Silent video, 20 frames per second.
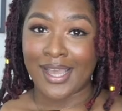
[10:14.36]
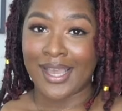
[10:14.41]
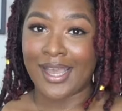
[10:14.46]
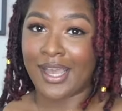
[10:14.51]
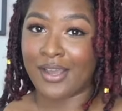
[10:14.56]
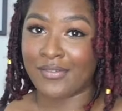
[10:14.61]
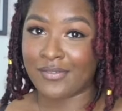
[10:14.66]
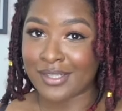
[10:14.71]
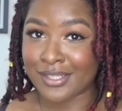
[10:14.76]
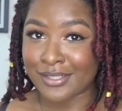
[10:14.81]
I
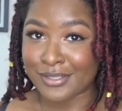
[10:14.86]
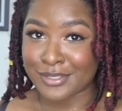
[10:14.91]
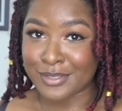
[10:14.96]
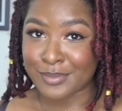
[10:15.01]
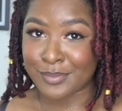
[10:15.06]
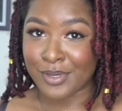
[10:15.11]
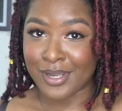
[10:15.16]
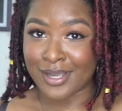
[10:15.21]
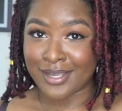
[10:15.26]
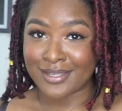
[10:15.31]
have a little
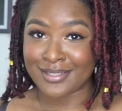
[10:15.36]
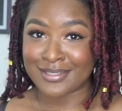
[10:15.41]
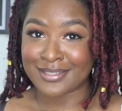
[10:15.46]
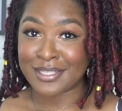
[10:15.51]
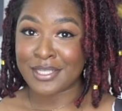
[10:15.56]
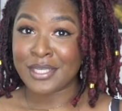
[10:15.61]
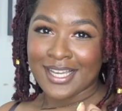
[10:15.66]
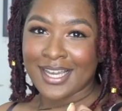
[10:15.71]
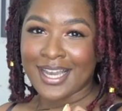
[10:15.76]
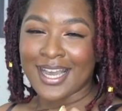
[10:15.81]

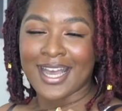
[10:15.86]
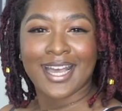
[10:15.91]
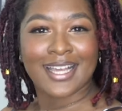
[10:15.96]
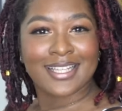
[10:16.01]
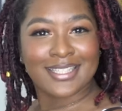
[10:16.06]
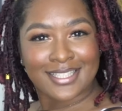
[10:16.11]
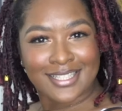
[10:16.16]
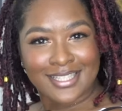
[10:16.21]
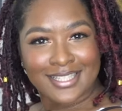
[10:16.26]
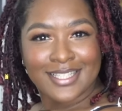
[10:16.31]
surprise.
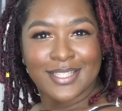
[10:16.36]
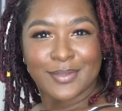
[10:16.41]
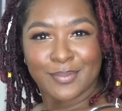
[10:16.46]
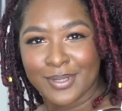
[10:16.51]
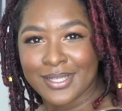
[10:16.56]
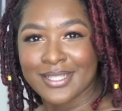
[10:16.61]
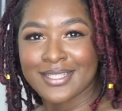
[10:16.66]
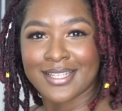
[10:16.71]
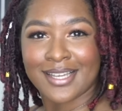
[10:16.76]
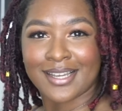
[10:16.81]
As it is
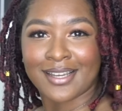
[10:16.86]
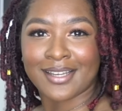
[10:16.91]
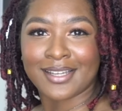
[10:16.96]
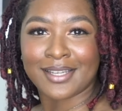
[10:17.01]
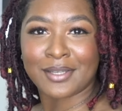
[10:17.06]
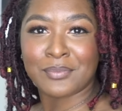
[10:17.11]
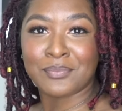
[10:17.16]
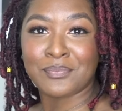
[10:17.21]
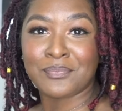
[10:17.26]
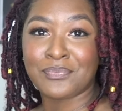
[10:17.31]

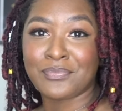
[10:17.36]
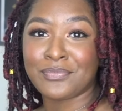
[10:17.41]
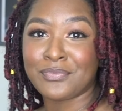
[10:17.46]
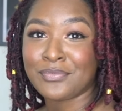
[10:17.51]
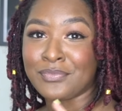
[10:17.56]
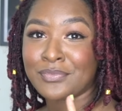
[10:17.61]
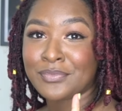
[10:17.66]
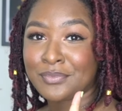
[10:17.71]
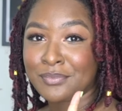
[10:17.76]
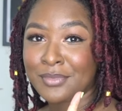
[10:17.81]
springtime,
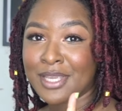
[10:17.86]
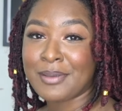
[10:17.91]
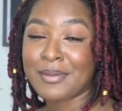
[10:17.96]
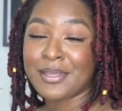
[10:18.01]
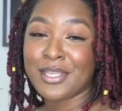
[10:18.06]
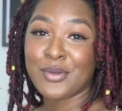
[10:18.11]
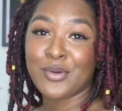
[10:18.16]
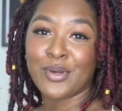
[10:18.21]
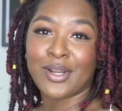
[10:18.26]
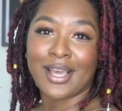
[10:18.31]
maybe
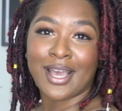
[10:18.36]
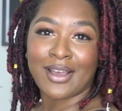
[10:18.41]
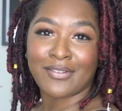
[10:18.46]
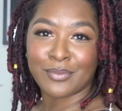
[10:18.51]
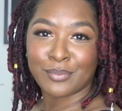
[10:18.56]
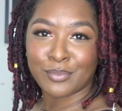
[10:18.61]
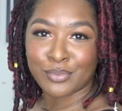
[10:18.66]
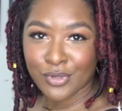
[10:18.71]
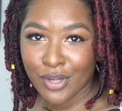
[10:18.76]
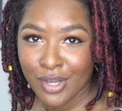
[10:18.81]
you want to
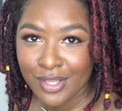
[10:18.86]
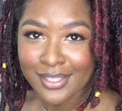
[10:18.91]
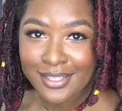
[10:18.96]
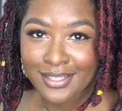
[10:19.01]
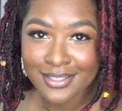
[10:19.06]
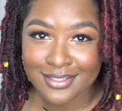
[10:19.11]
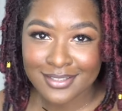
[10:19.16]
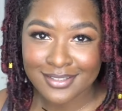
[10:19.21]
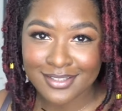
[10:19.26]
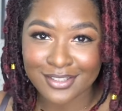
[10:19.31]
have a
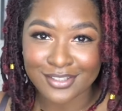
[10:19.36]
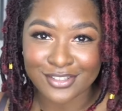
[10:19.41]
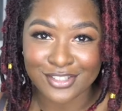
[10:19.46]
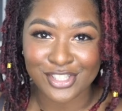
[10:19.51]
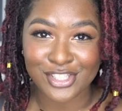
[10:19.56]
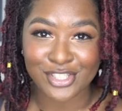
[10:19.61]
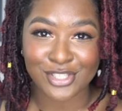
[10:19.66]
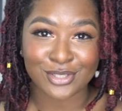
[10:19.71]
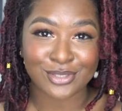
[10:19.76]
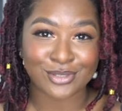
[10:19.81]
bralette on
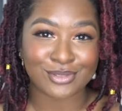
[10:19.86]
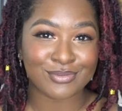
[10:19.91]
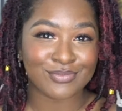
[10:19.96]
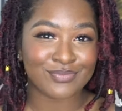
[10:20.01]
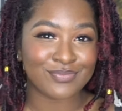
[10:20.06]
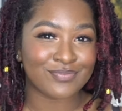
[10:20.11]
show.